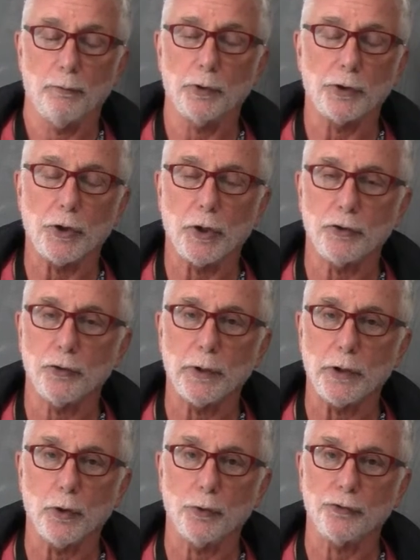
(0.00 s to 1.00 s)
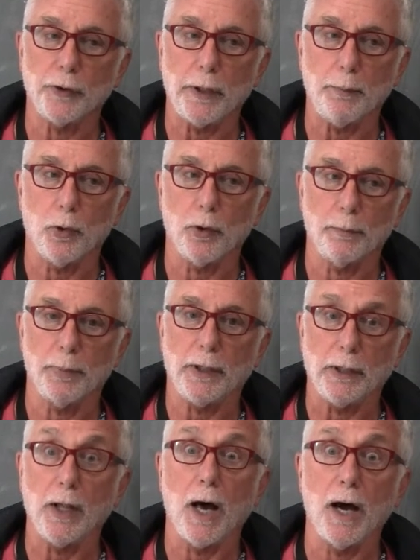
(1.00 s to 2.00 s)
really not doing those anymore,
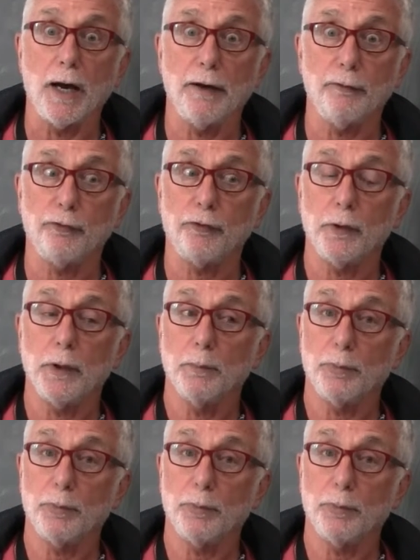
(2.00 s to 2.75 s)
but live